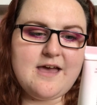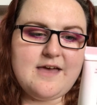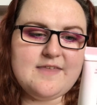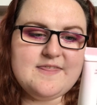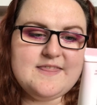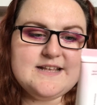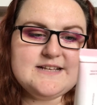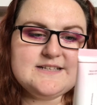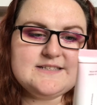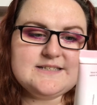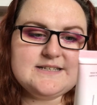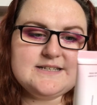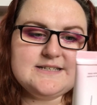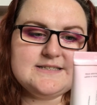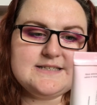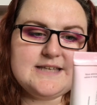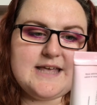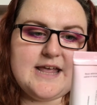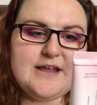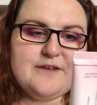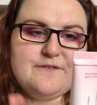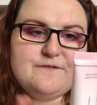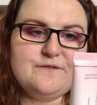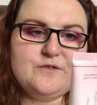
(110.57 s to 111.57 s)
This is
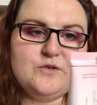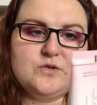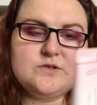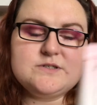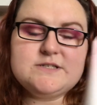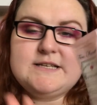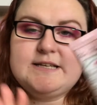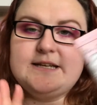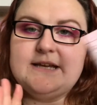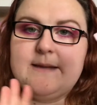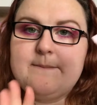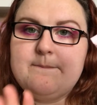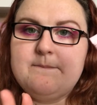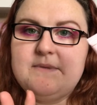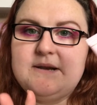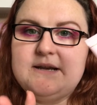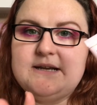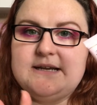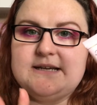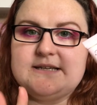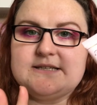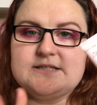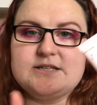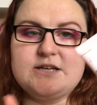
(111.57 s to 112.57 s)
a
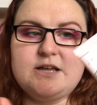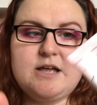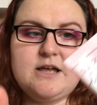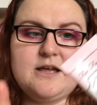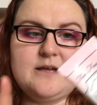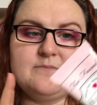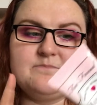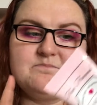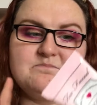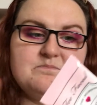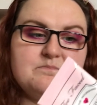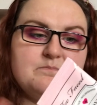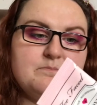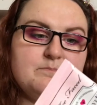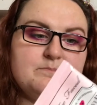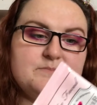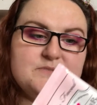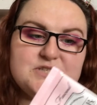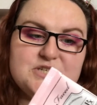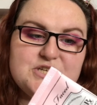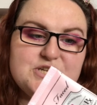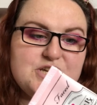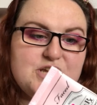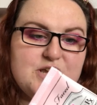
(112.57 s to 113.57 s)
40ml
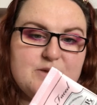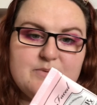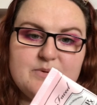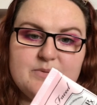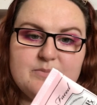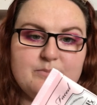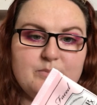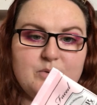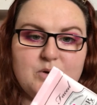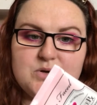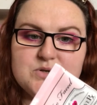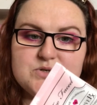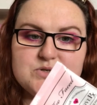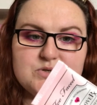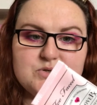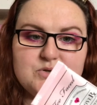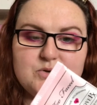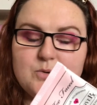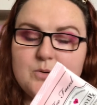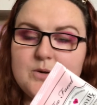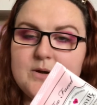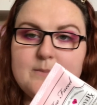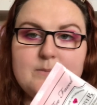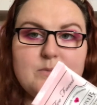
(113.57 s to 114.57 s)
tube
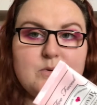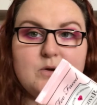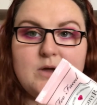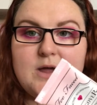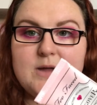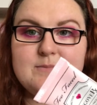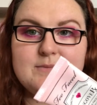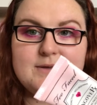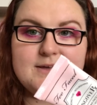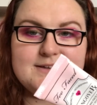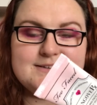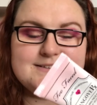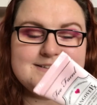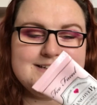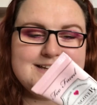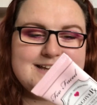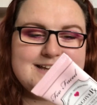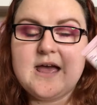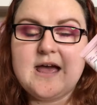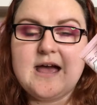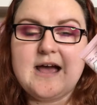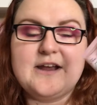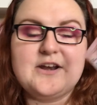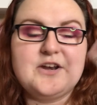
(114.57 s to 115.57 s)
bottle primer,
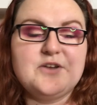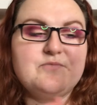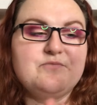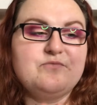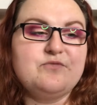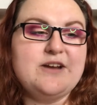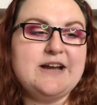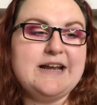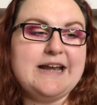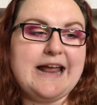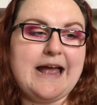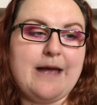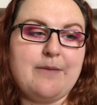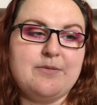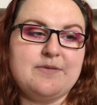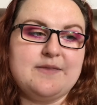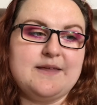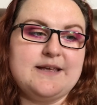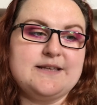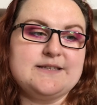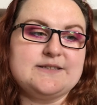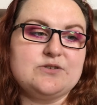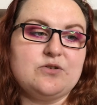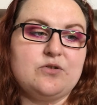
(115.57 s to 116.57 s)
and I'm really happy
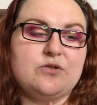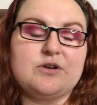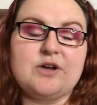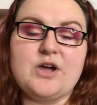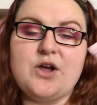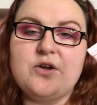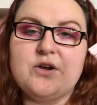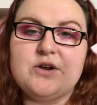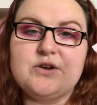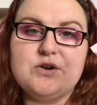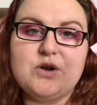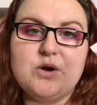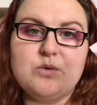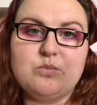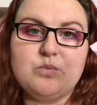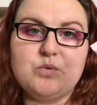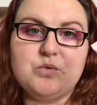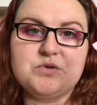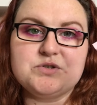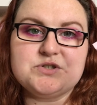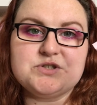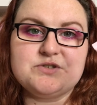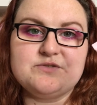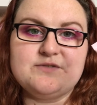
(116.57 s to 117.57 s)
that it's got coconut
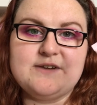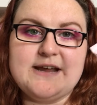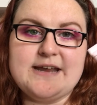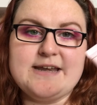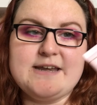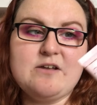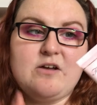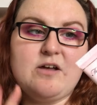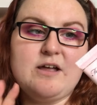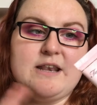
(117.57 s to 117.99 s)
water in.